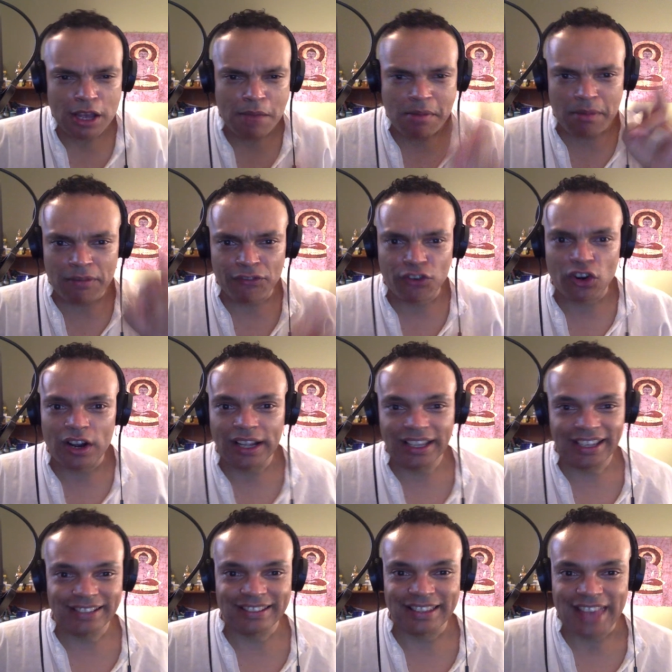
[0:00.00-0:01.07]
But before I
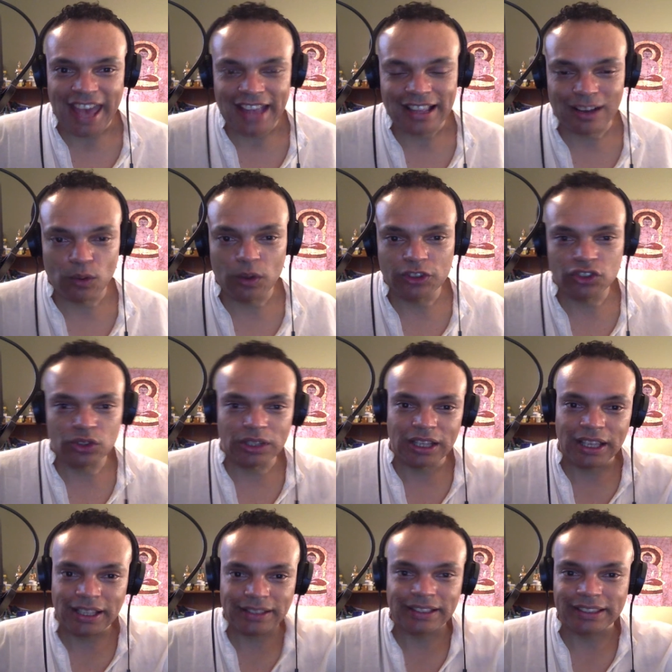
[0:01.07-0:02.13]
get to that, I want you to
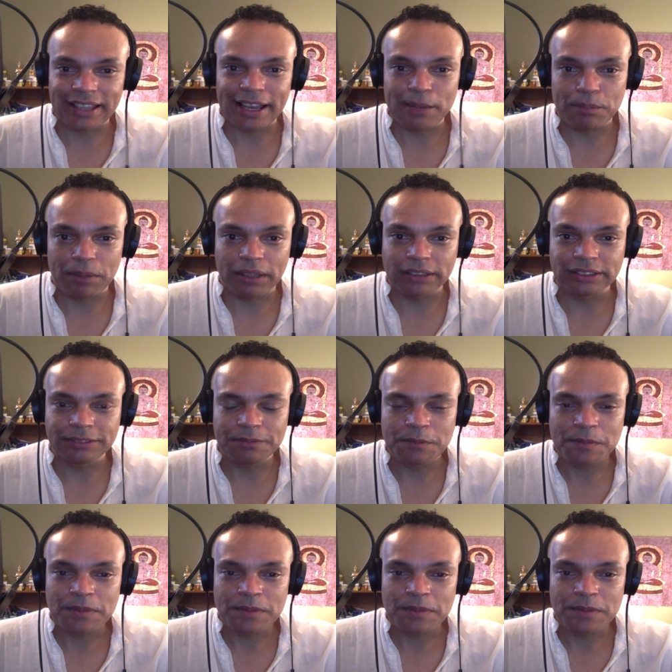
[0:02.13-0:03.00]
hit the like button,